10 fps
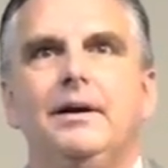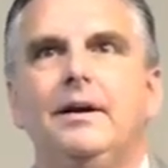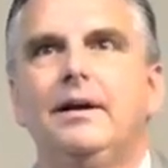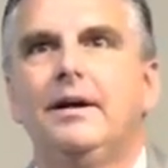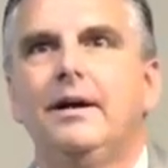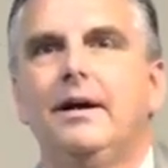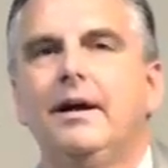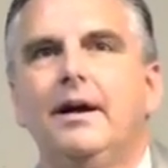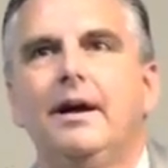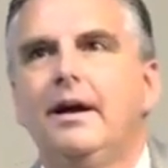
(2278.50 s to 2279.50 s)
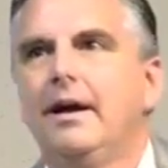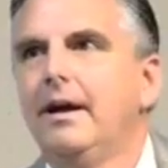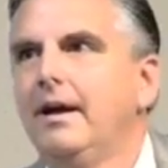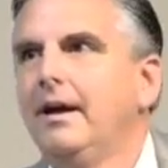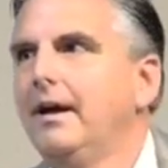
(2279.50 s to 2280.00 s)

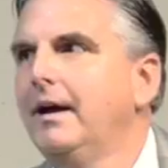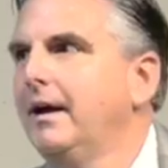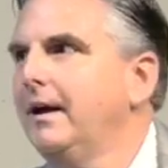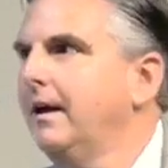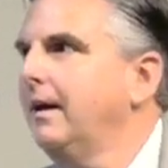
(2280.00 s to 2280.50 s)
(no one is talking)